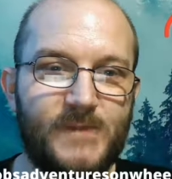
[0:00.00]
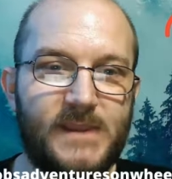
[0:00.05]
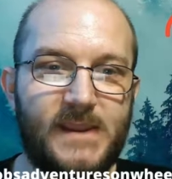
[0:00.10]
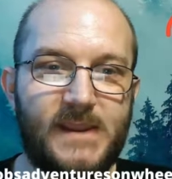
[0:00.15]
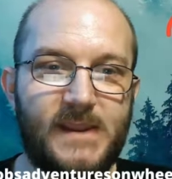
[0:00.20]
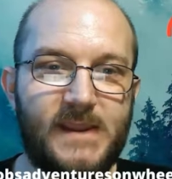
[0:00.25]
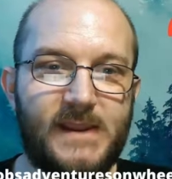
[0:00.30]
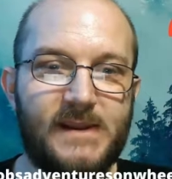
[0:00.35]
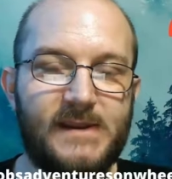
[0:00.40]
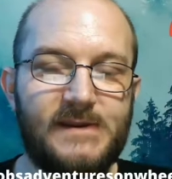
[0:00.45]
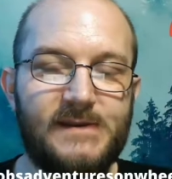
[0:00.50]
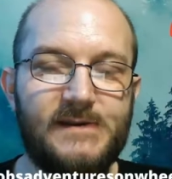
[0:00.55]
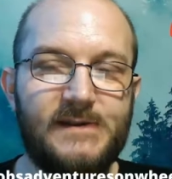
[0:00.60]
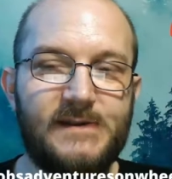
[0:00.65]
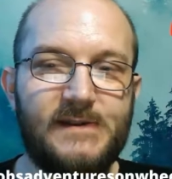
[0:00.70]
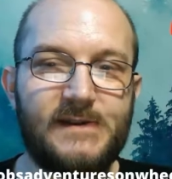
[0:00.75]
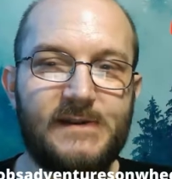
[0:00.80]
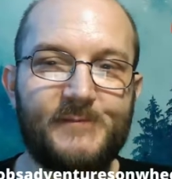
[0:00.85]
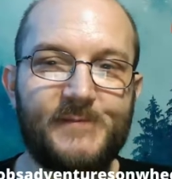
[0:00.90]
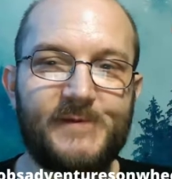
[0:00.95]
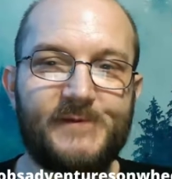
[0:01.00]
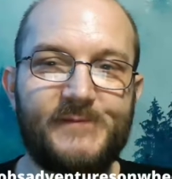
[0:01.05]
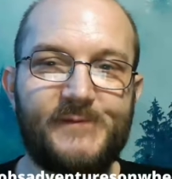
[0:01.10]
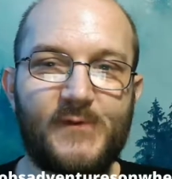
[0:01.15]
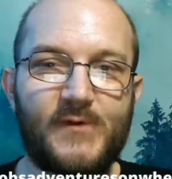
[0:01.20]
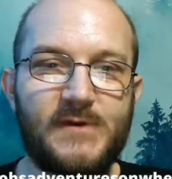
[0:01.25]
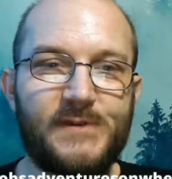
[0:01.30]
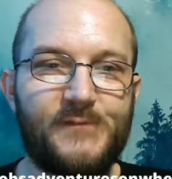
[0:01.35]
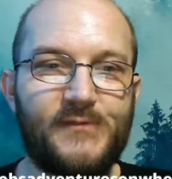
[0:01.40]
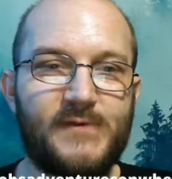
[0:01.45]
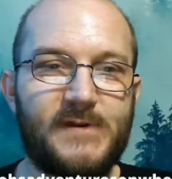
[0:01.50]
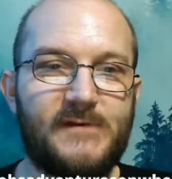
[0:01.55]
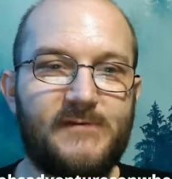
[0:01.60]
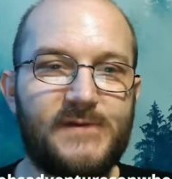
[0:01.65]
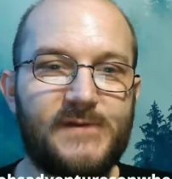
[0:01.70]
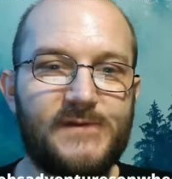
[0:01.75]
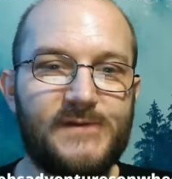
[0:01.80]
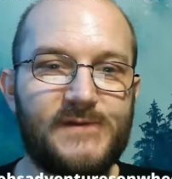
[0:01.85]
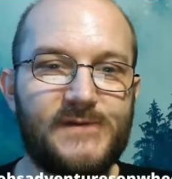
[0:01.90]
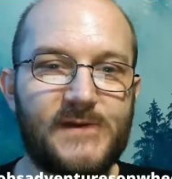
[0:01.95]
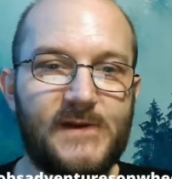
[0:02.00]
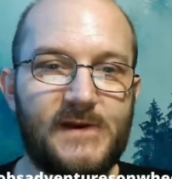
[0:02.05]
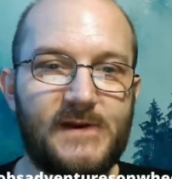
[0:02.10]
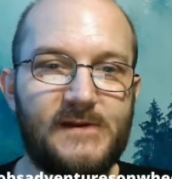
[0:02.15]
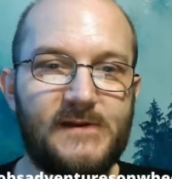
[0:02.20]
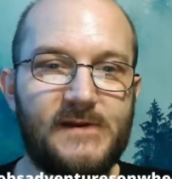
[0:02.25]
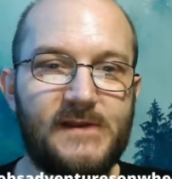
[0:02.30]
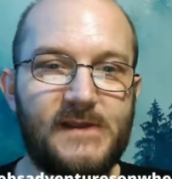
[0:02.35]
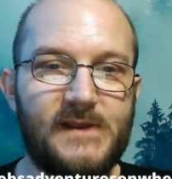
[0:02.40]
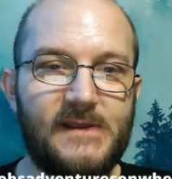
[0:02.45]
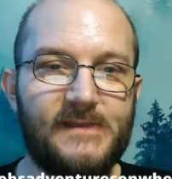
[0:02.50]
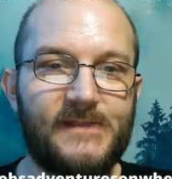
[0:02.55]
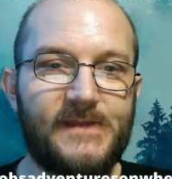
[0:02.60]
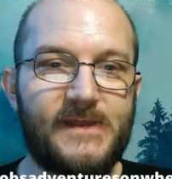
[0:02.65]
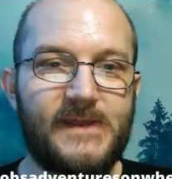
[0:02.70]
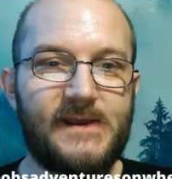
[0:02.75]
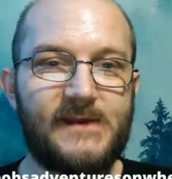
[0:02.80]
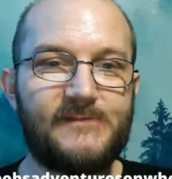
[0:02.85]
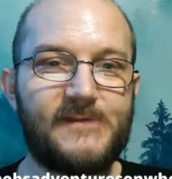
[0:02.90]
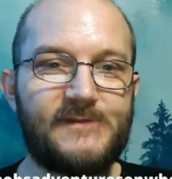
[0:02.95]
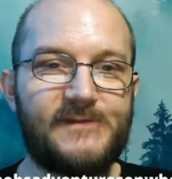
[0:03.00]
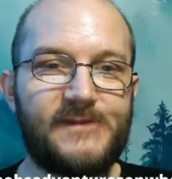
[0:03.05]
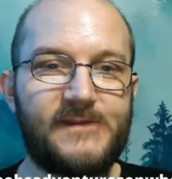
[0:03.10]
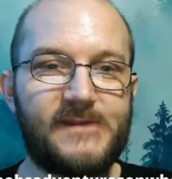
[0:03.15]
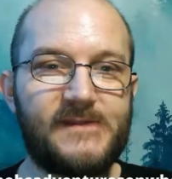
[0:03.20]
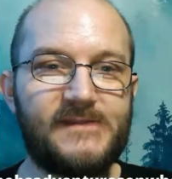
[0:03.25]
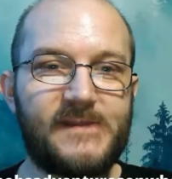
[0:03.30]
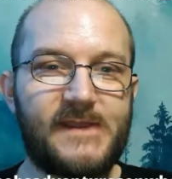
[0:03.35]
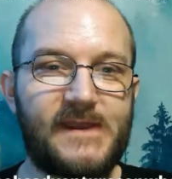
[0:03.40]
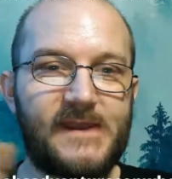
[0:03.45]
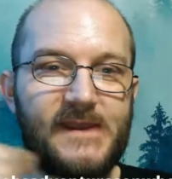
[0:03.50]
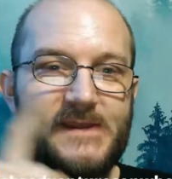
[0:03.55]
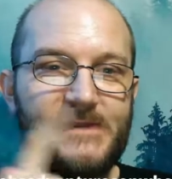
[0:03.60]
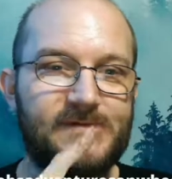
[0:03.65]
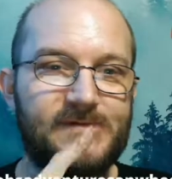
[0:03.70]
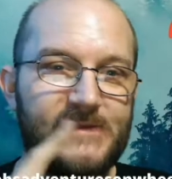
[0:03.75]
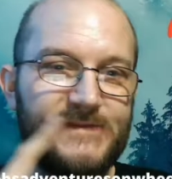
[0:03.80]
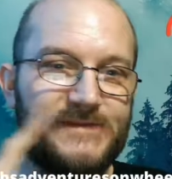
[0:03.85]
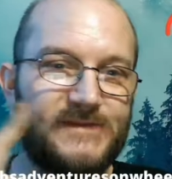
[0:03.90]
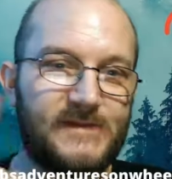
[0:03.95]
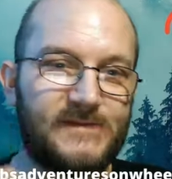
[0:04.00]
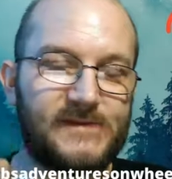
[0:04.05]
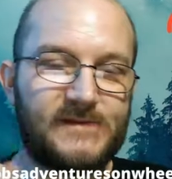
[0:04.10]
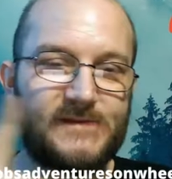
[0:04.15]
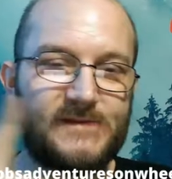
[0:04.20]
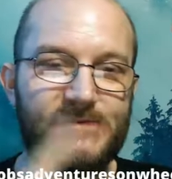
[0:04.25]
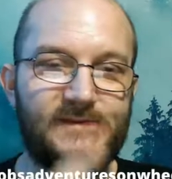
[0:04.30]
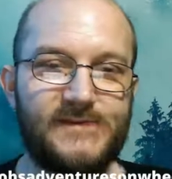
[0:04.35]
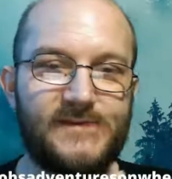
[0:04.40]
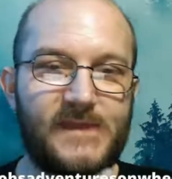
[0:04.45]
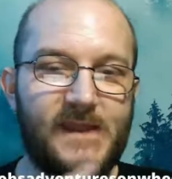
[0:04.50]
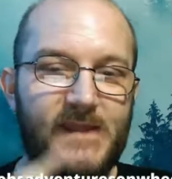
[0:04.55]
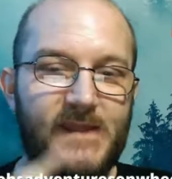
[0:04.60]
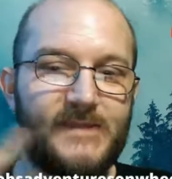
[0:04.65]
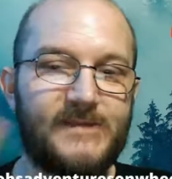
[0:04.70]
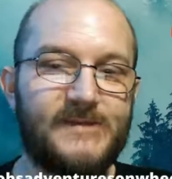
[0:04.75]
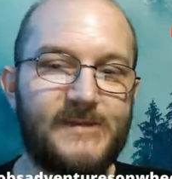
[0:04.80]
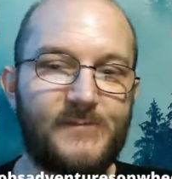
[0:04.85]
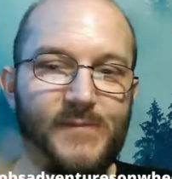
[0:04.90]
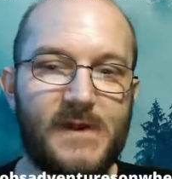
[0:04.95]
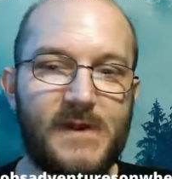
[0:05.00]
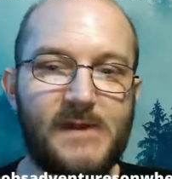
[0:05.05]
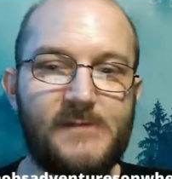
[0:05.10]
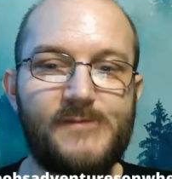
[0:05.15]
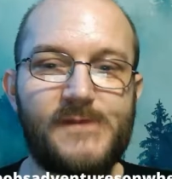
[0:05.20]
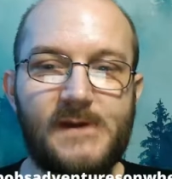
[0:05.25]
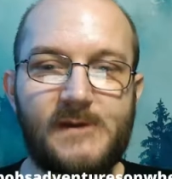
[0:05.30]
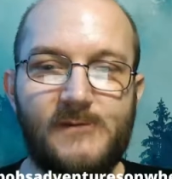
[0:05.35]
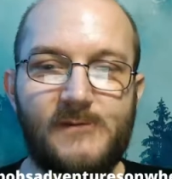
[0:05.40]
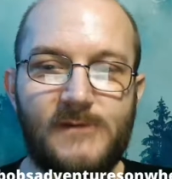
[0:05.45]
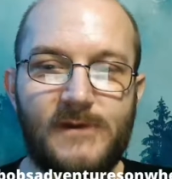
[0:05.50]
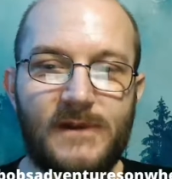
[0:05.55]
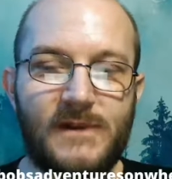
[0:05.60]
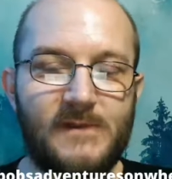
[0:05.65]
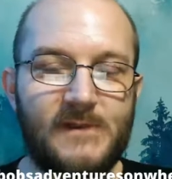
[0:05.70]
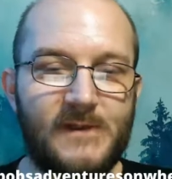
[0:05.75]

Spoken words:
and before the previews start, they have the thing that has like the little slides that pop up.